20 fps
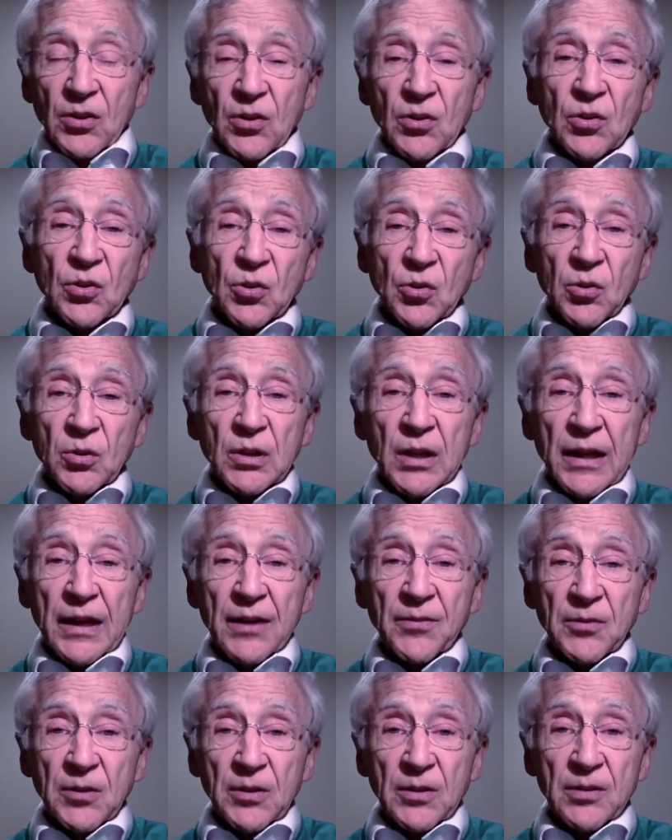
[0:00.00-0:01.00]
you'll
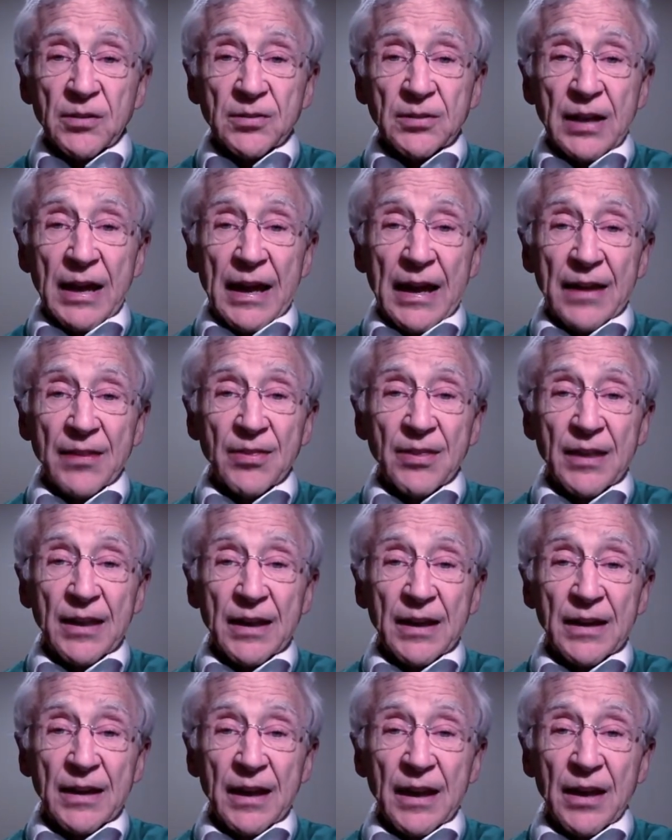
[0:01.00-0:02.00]
have to decide
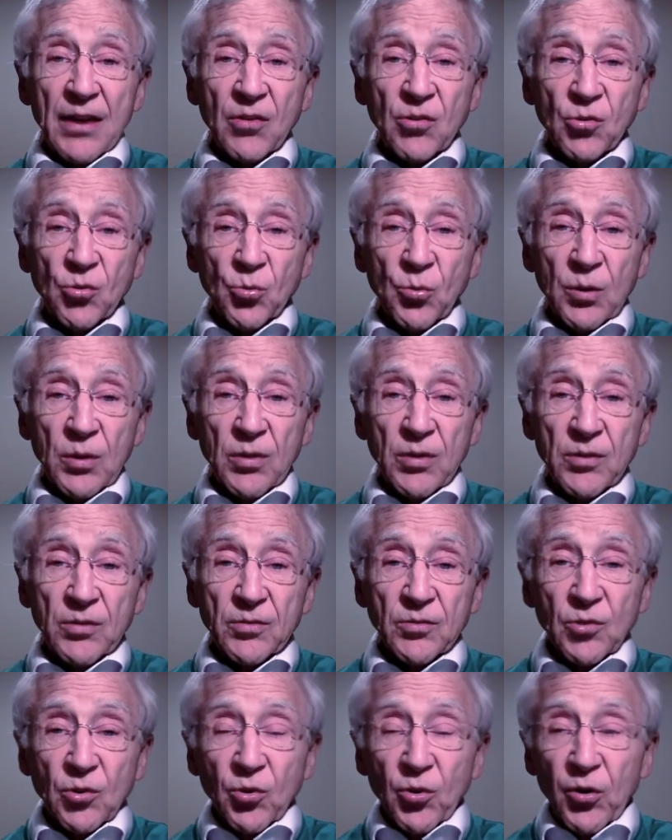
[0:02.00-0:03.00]
that as you read the
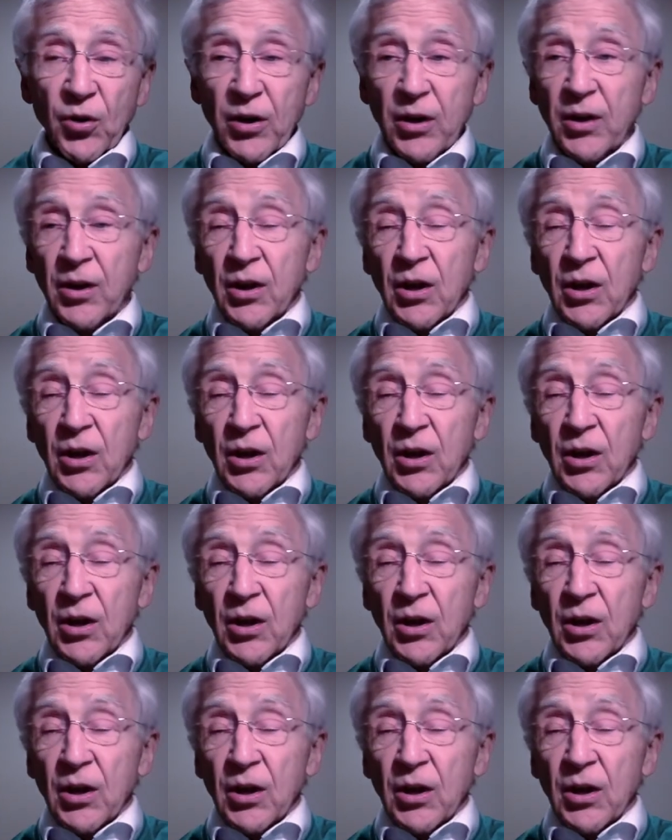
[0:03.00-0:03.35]
story